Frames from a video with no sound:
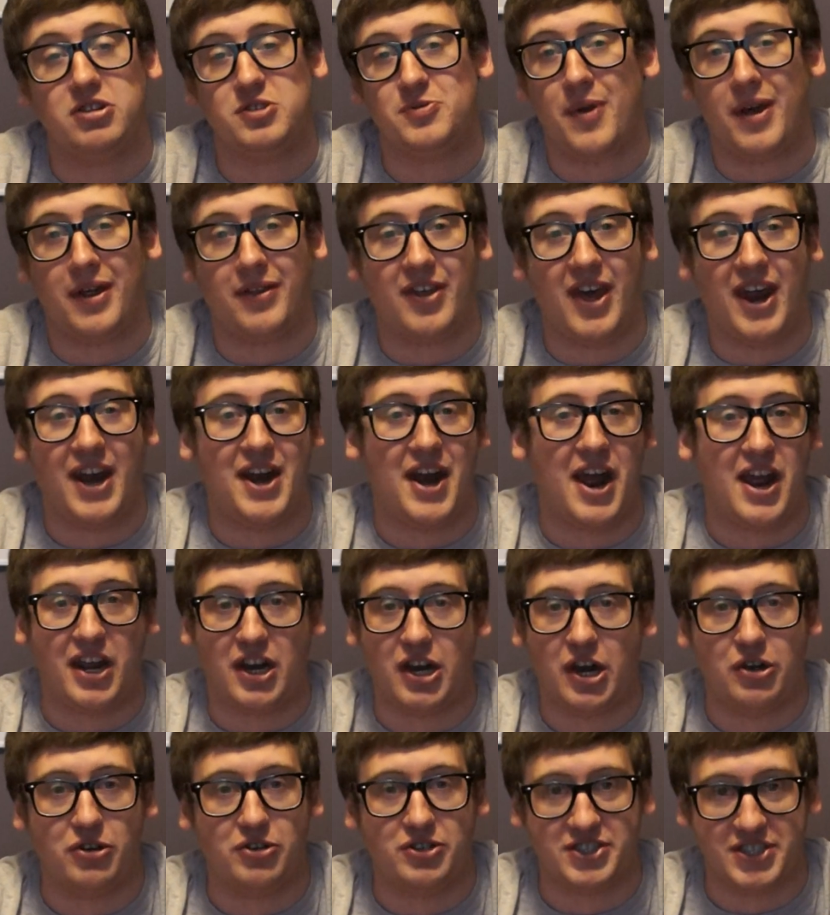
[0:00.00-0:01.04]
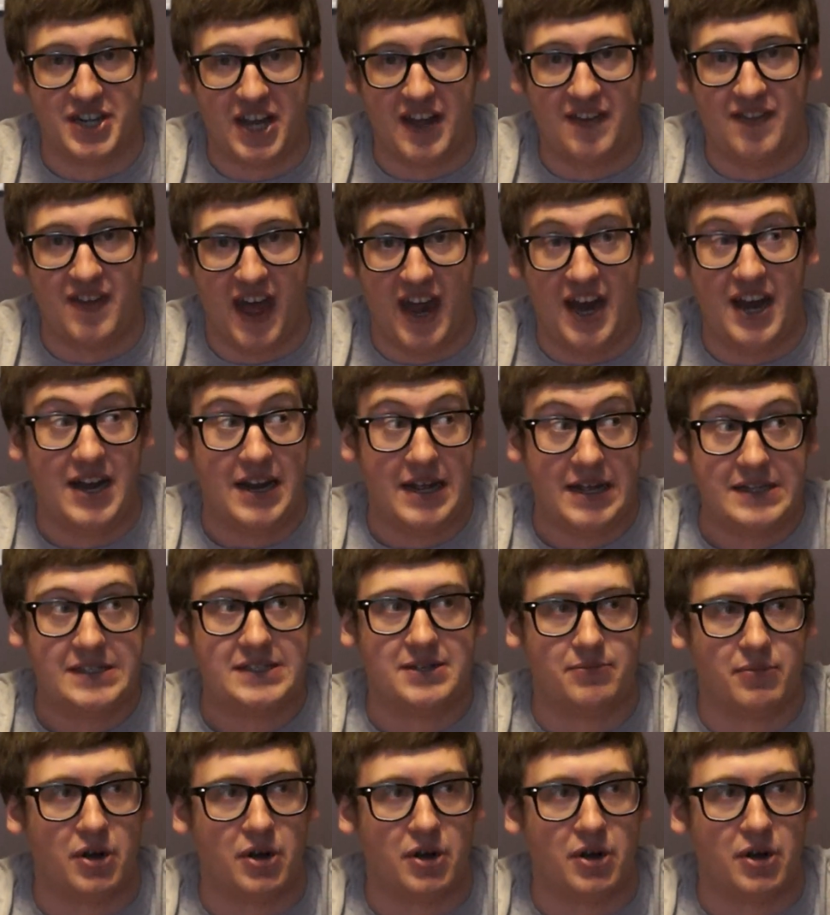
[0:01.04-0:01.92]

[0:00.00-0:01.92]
respect that and I can understand that. It is